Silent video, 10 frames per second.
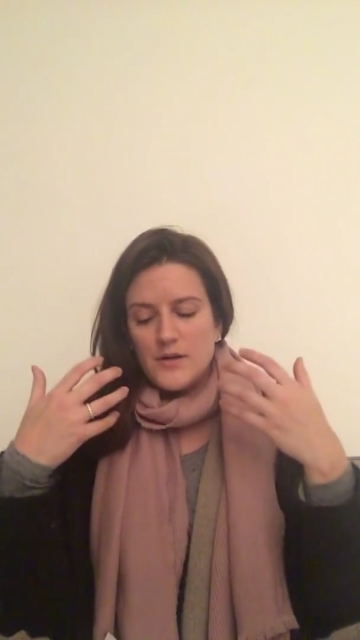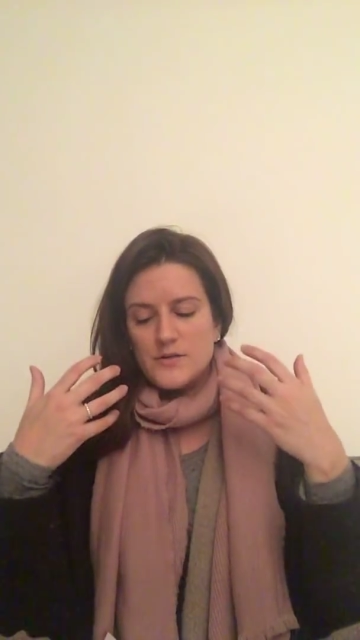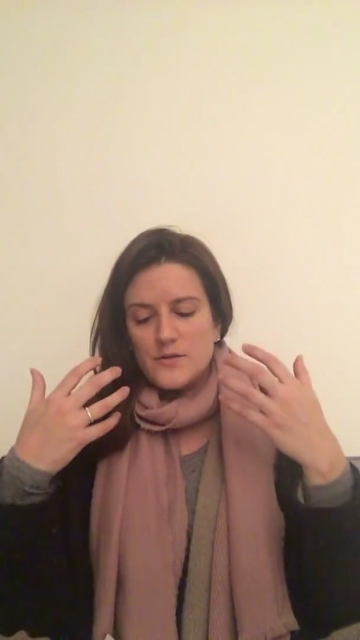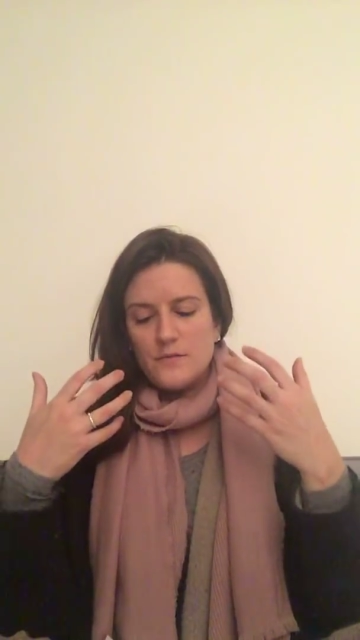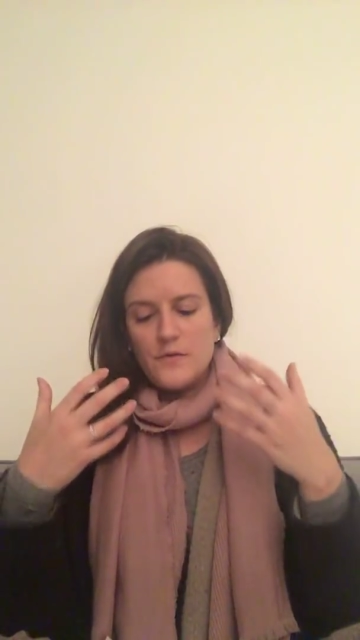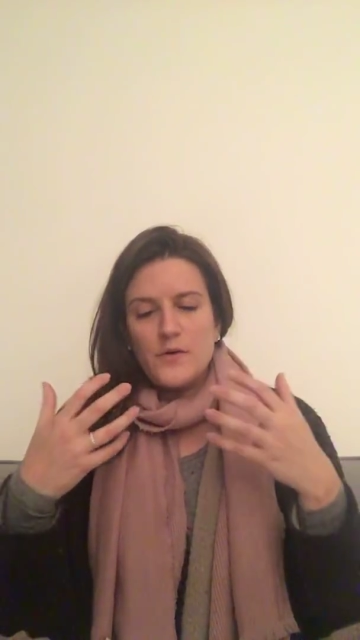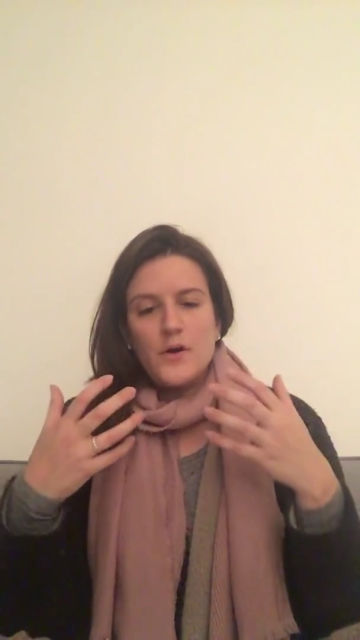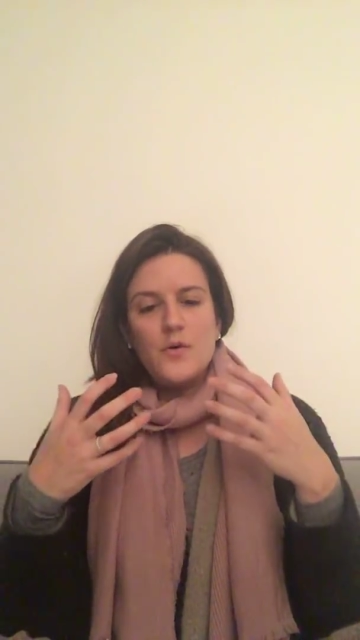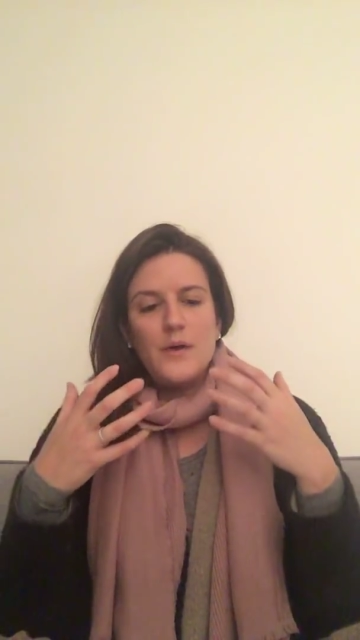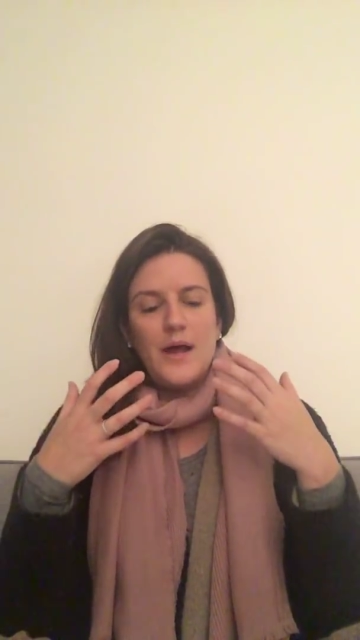So
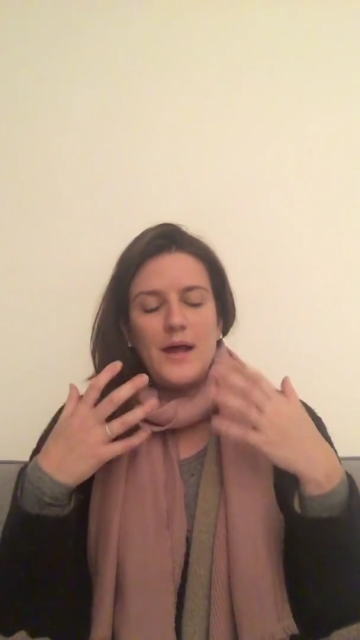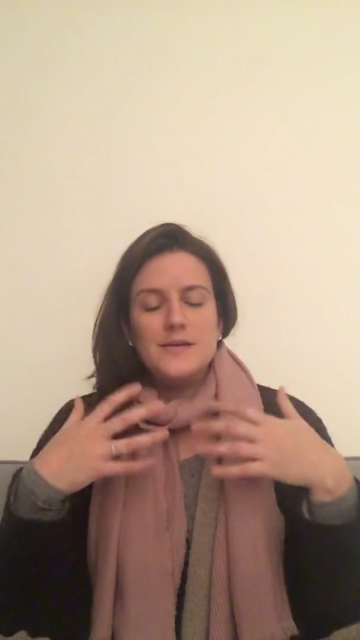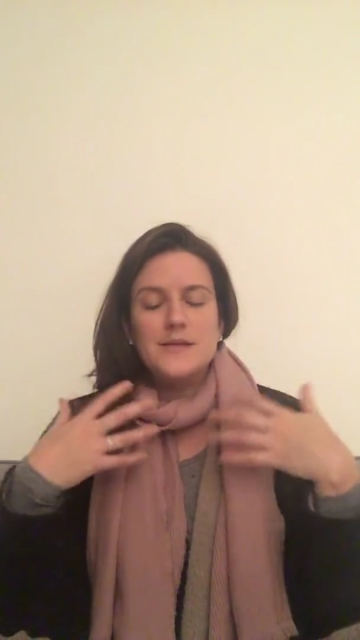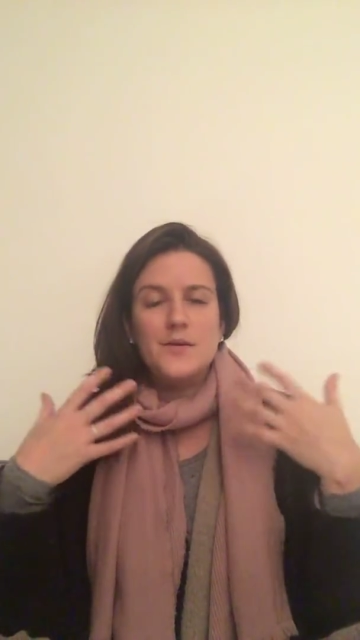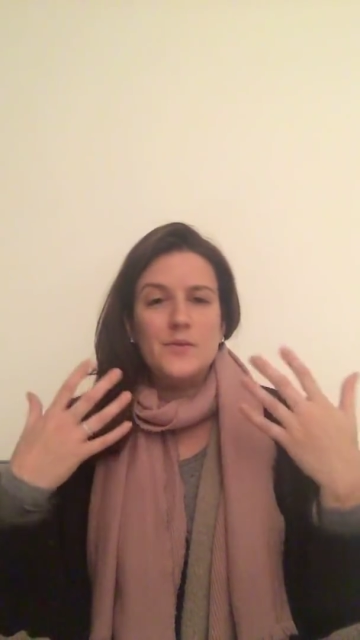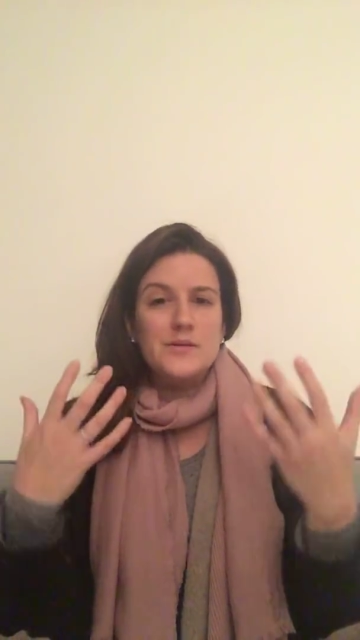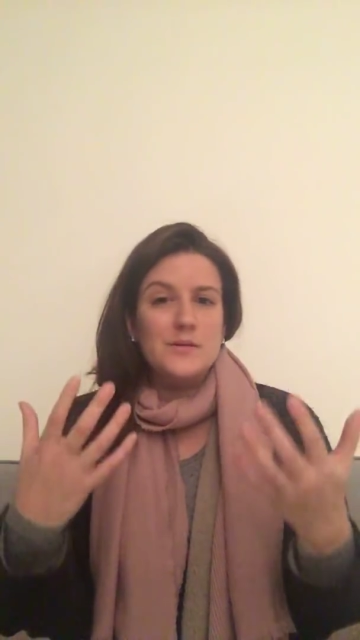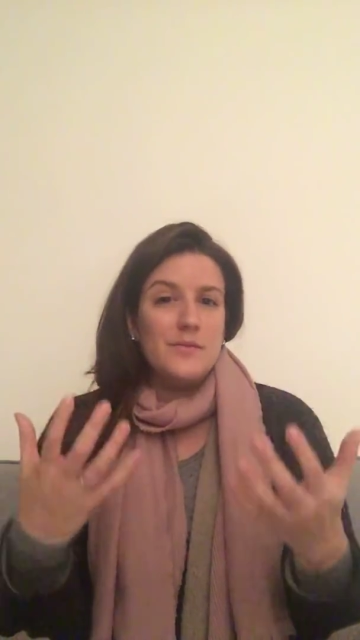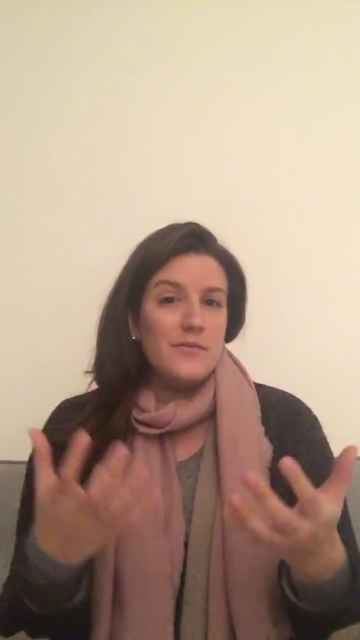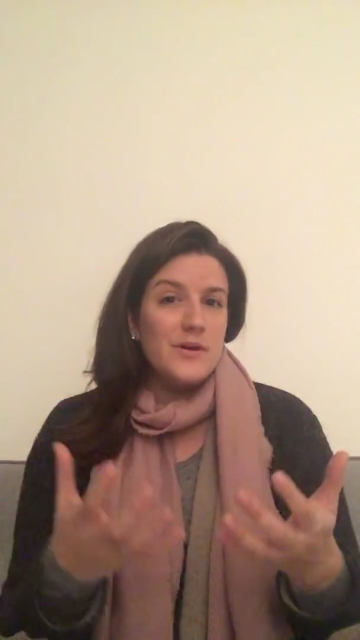Virgo has that
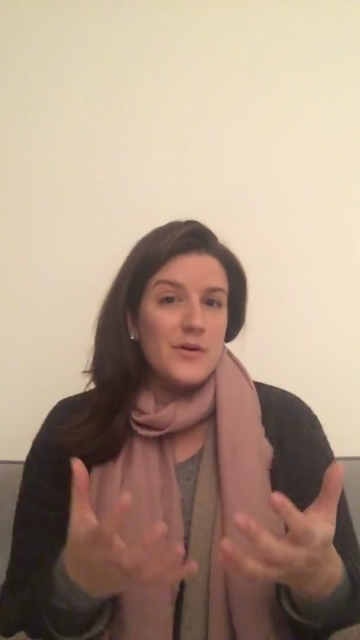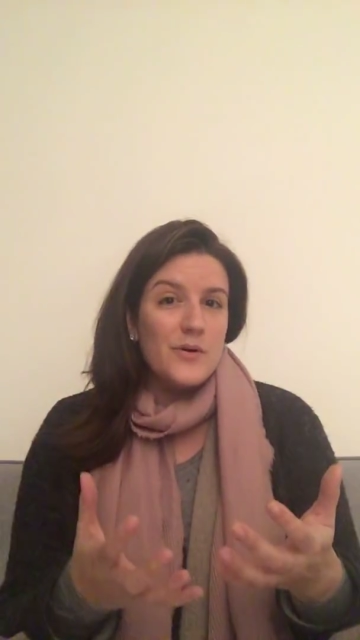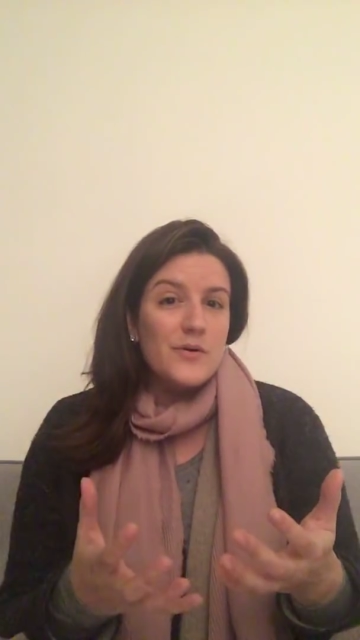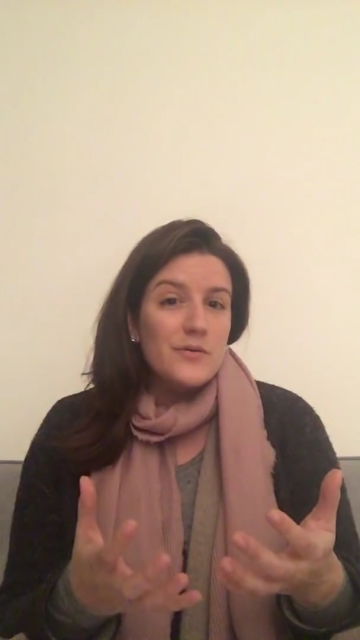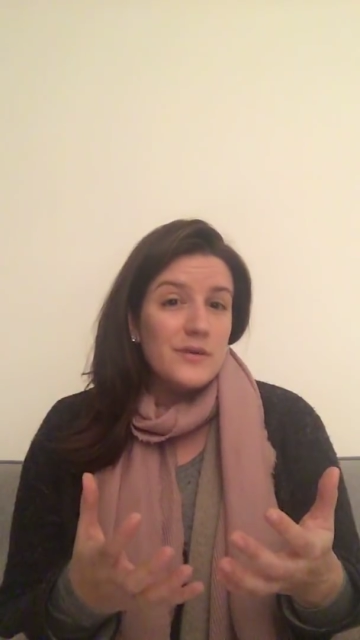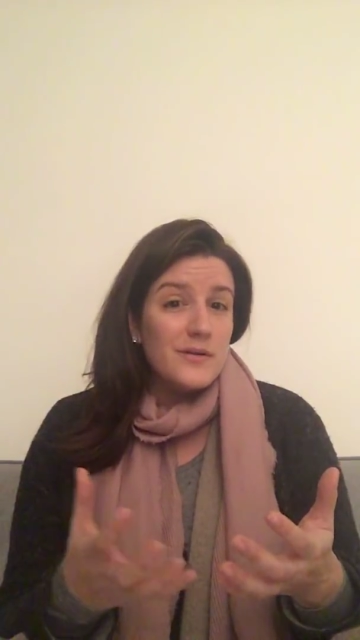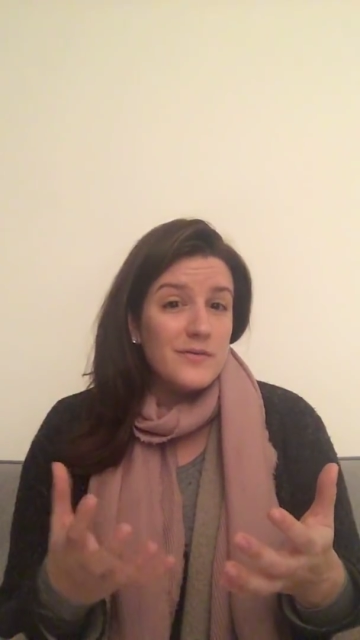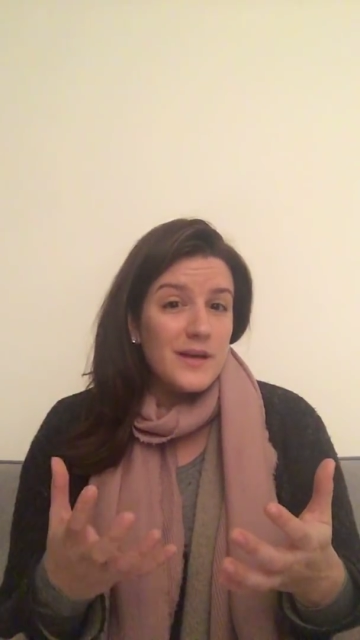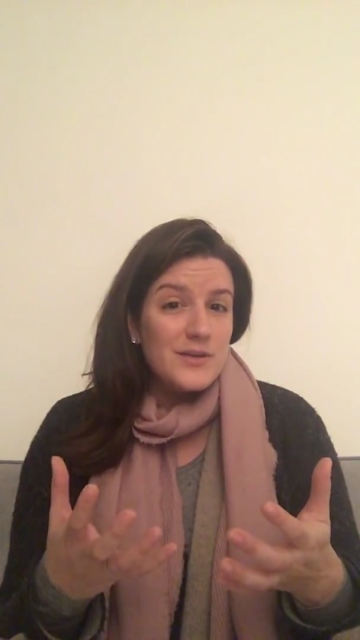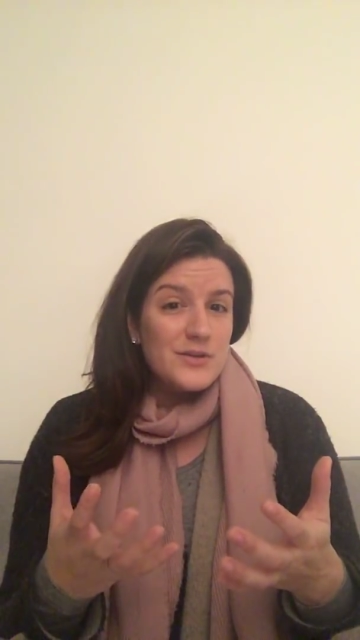wisdom of the earth and
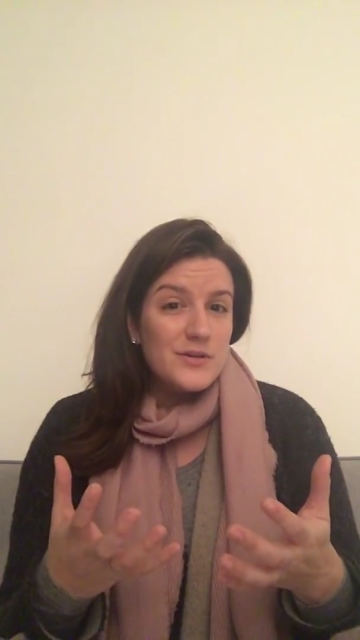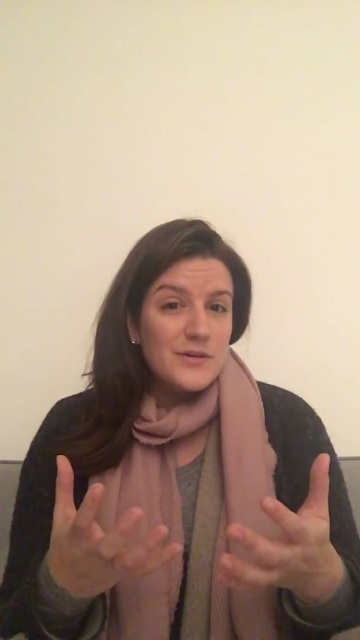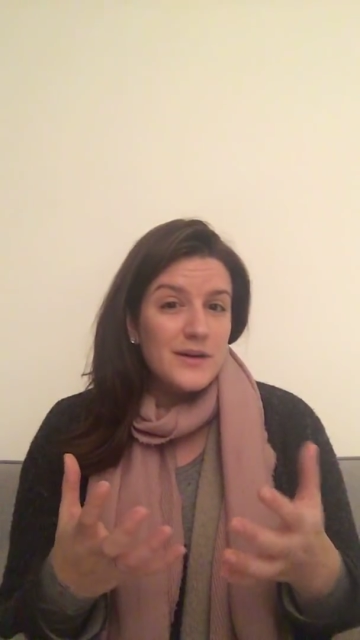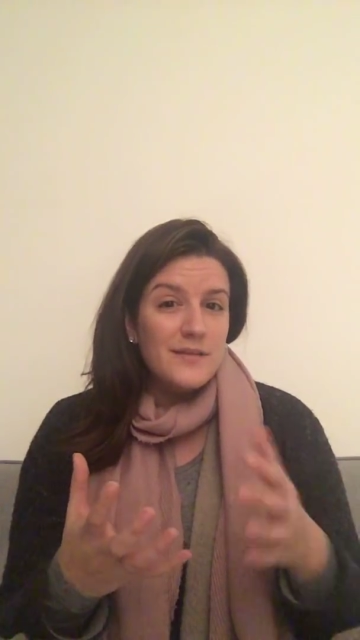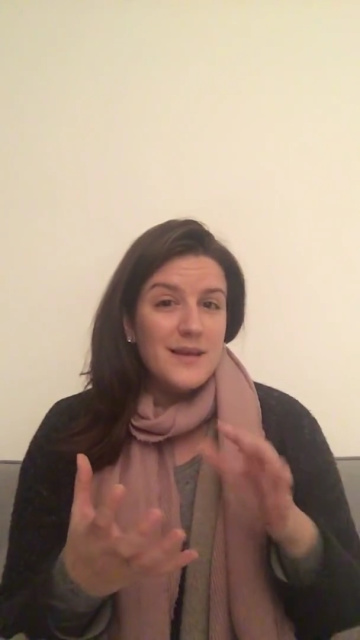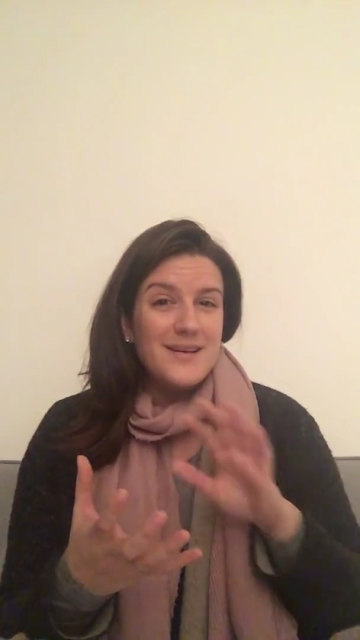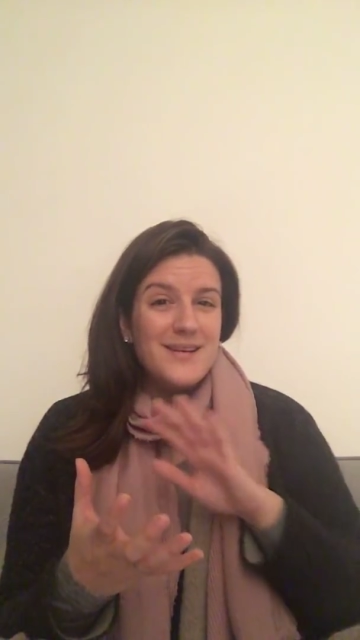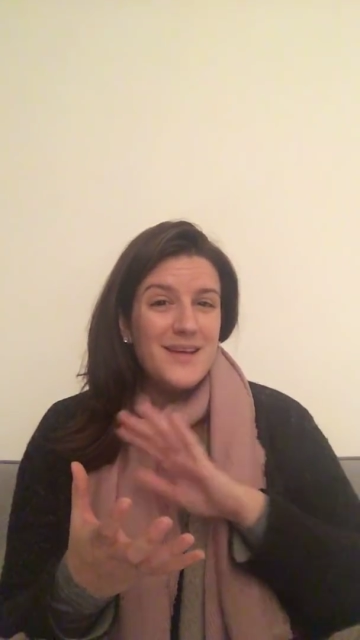of nature, and that